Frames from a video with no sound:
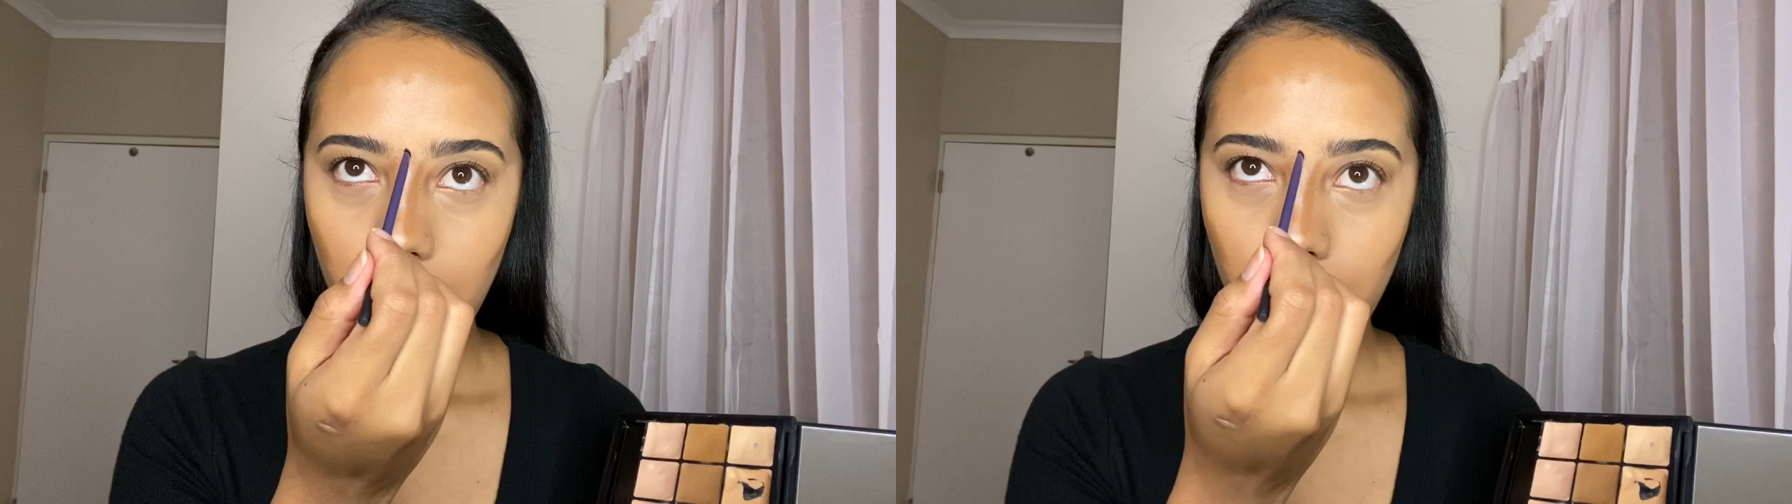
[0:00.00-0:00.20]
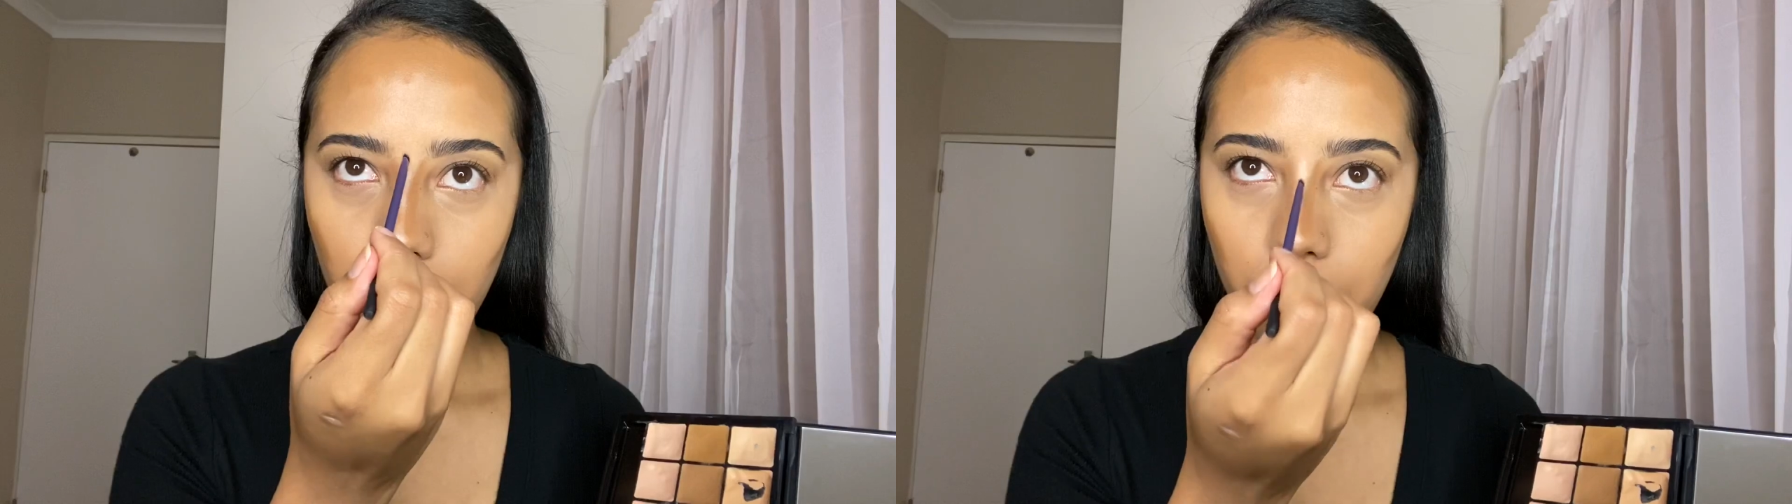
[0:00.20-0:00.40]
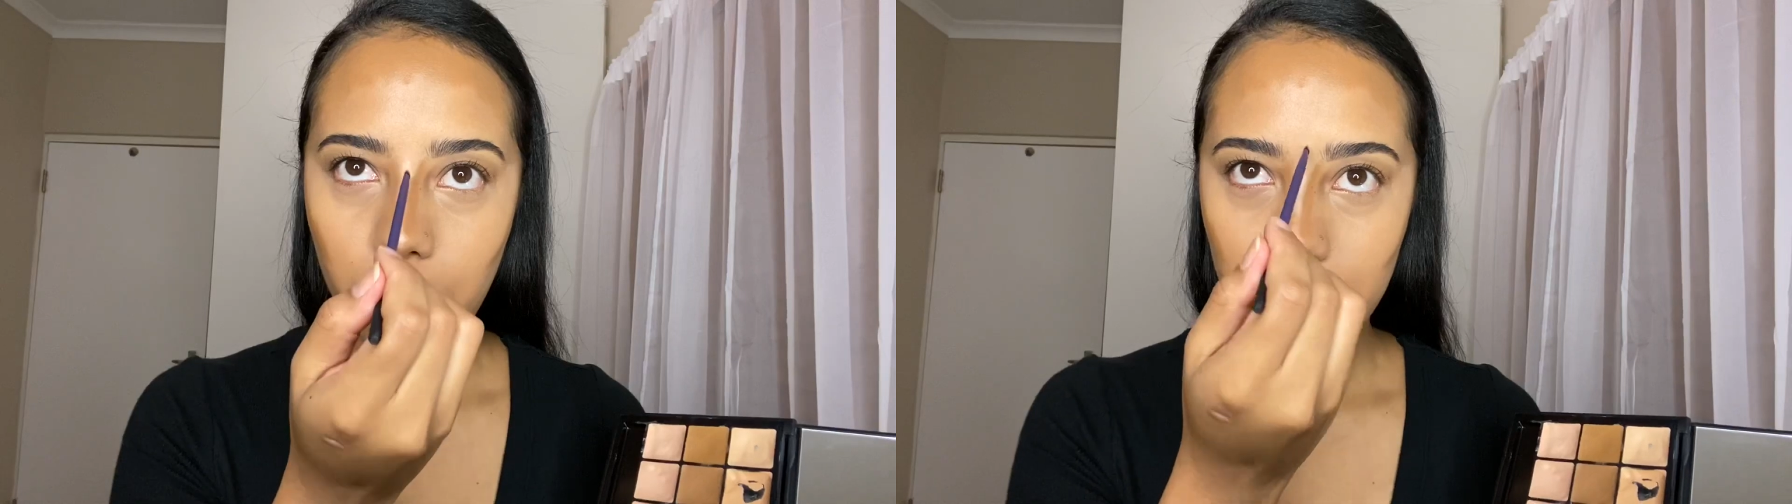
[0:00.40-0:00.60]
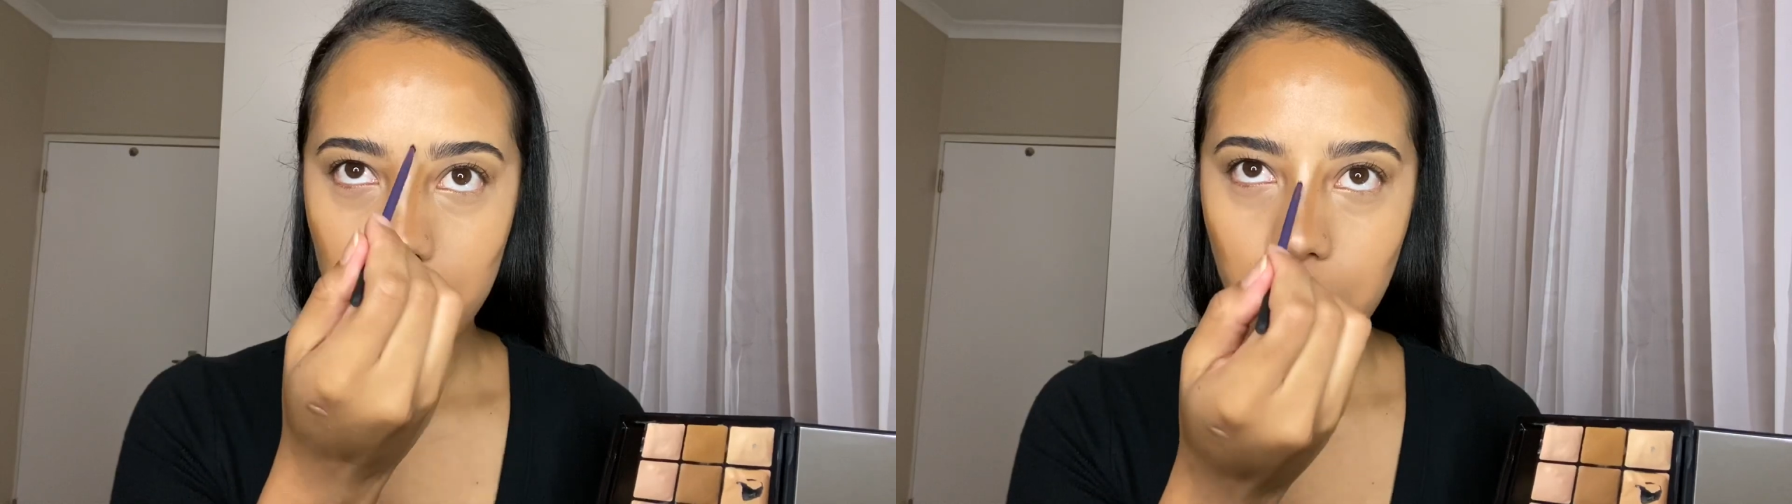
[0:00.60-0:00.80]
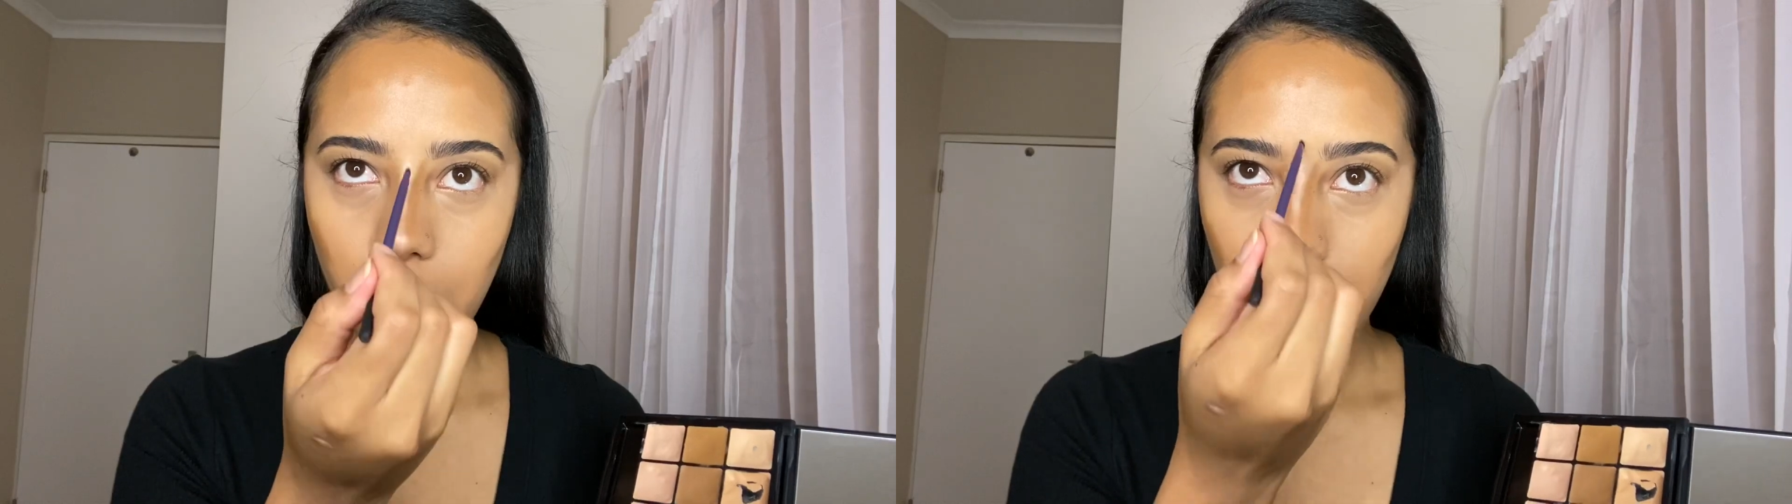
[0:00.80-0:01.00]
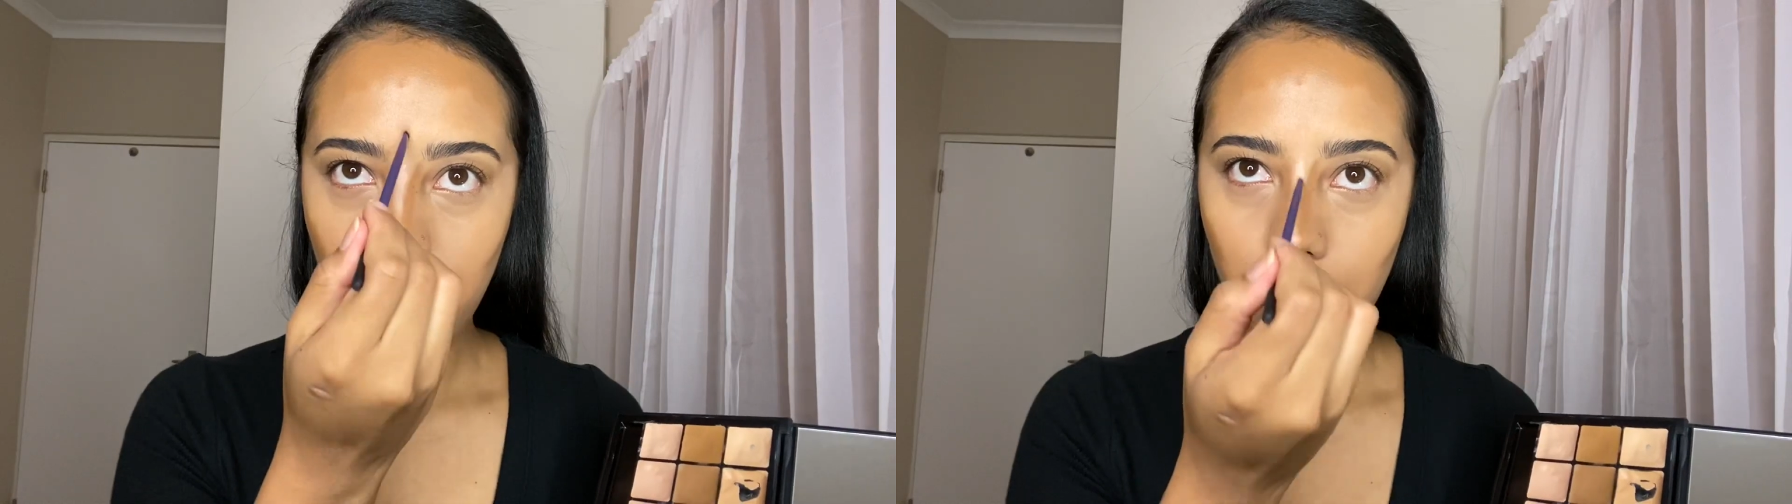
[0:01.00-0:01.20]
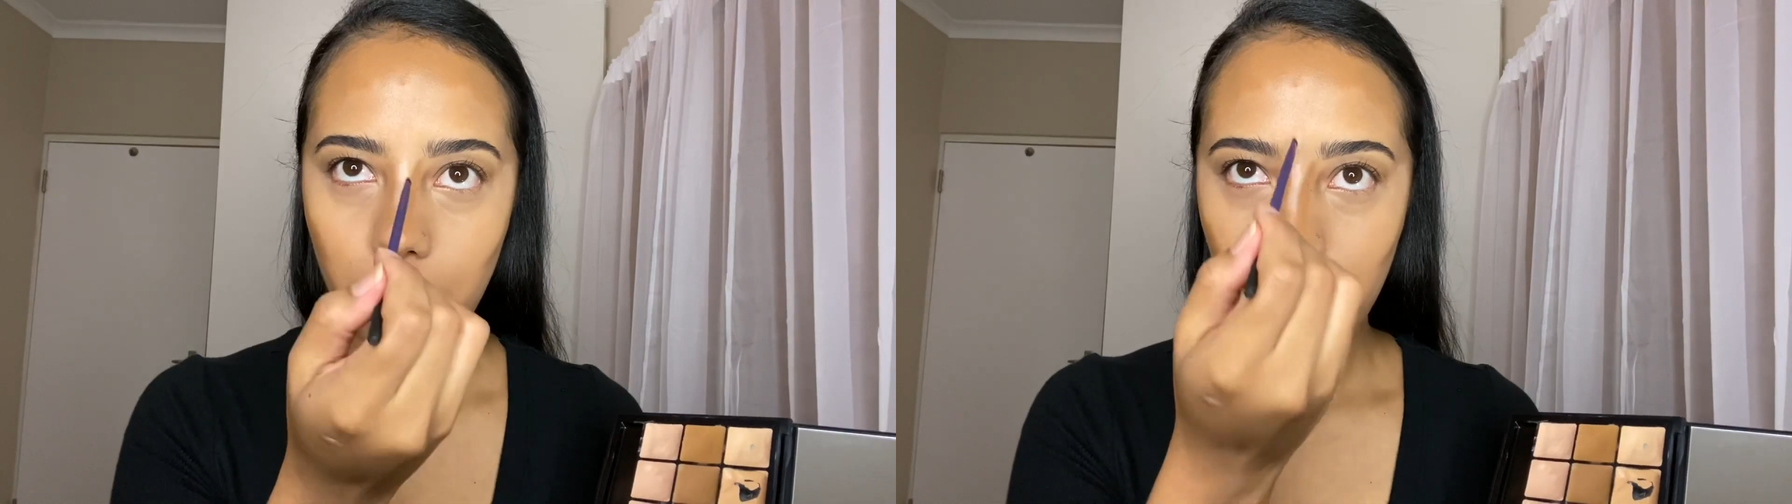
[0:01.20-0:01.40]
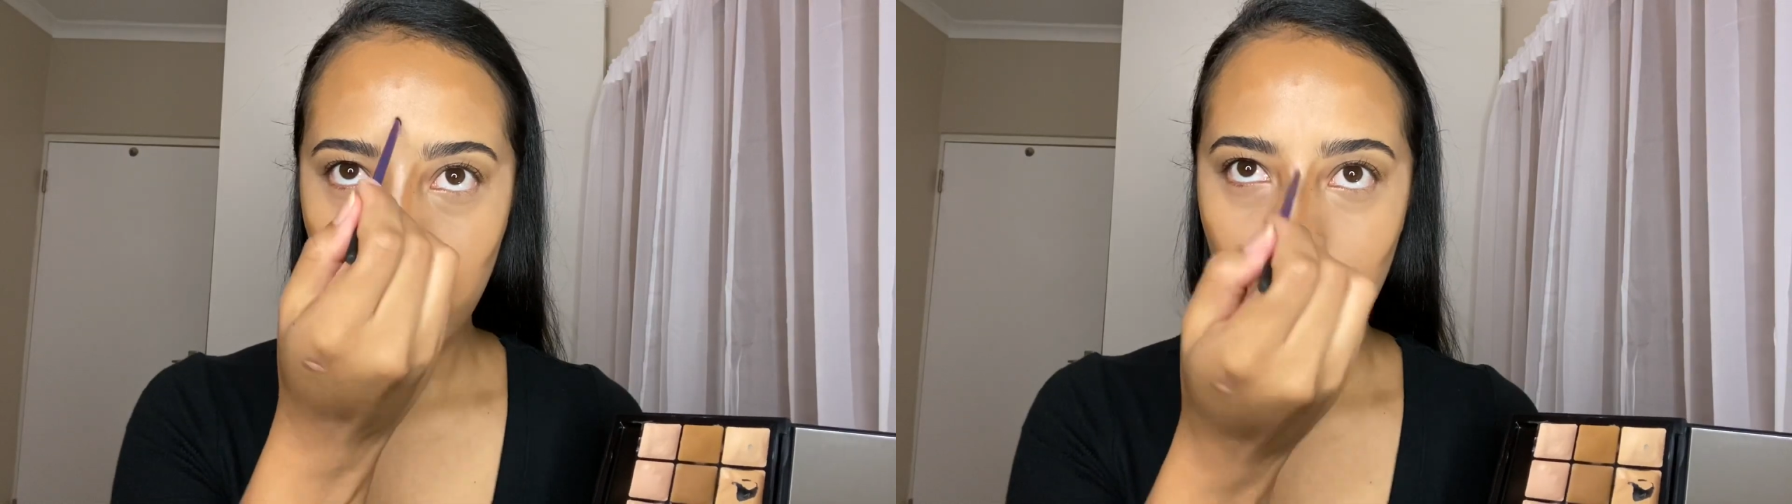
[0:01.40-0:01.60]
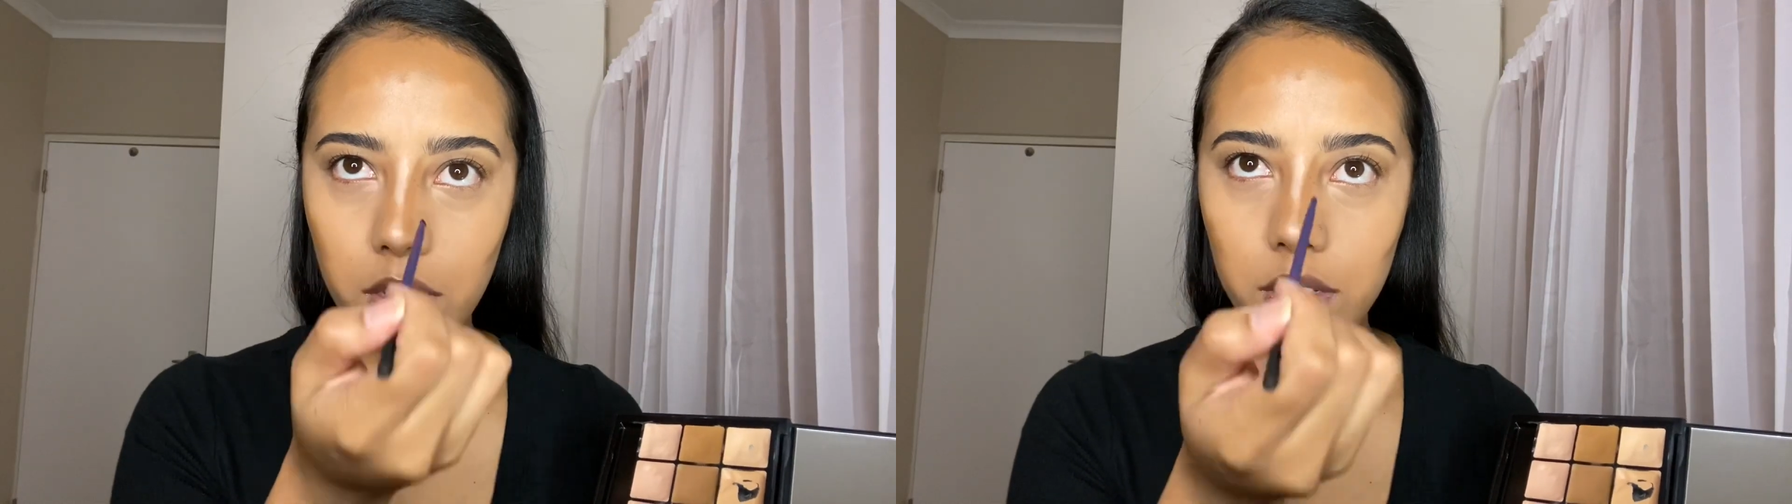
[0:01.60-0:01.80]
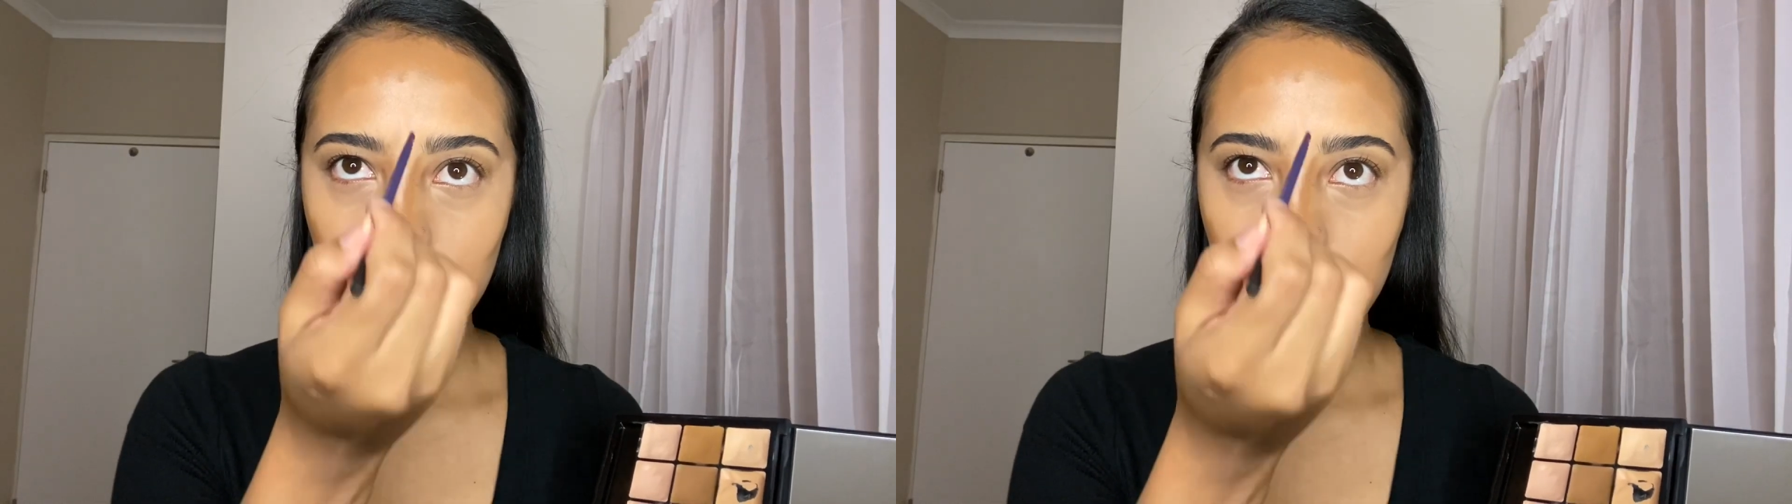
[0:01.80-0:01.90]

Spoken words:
this area over here.